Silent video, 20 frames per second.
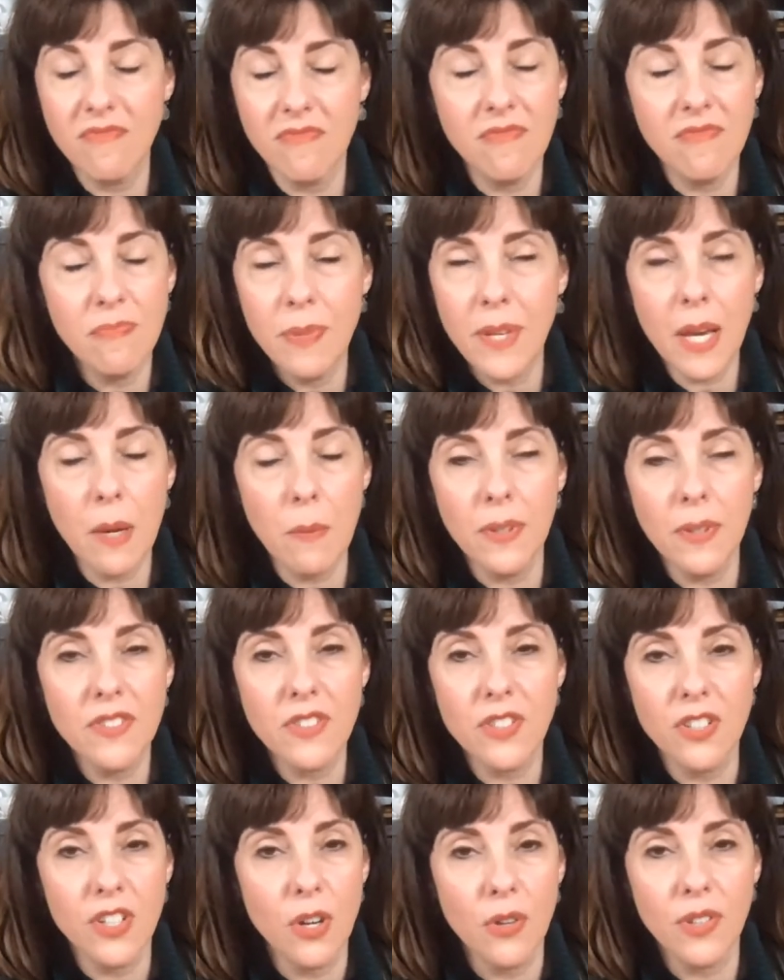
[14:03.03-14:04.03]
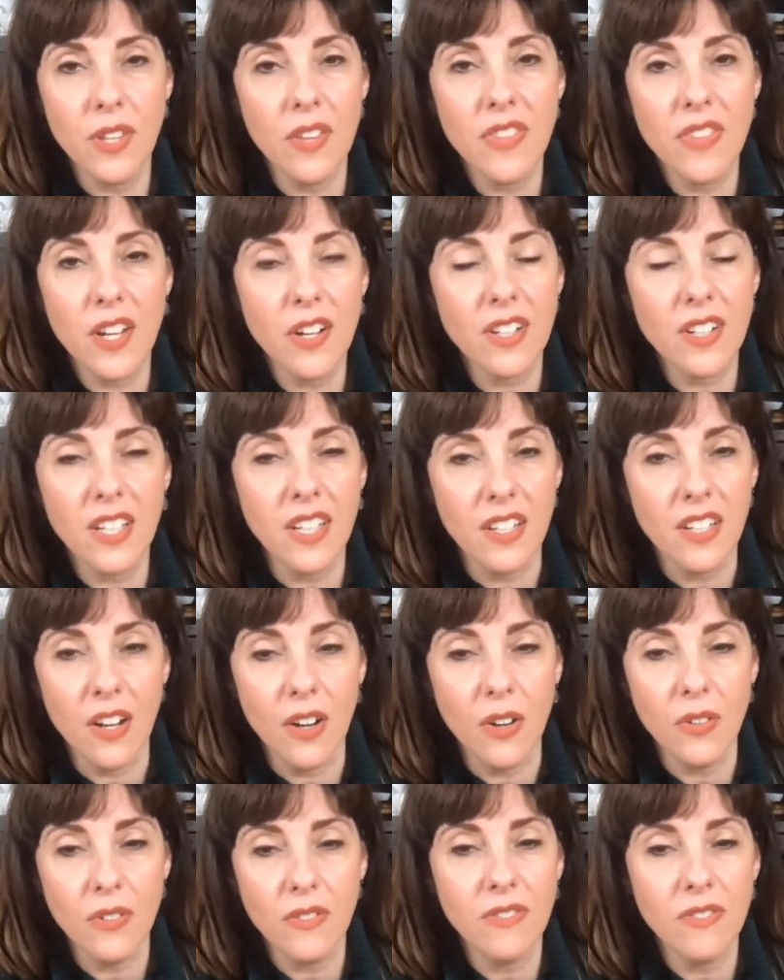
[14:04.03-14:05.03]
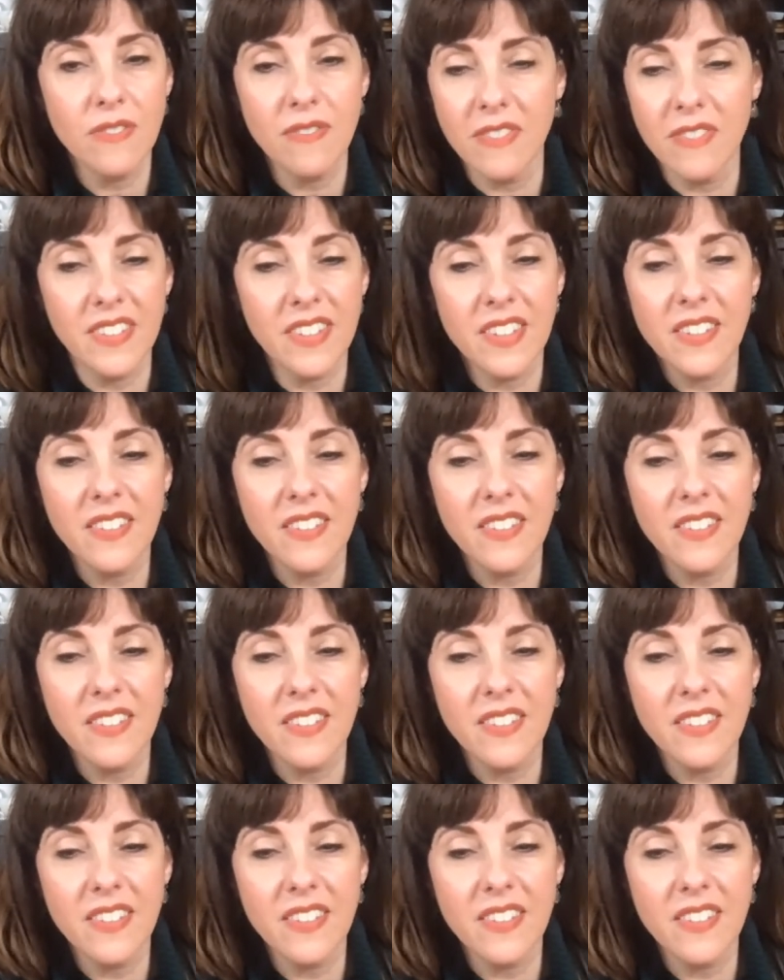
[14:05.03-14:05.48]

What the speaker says: be able to know that they're keto.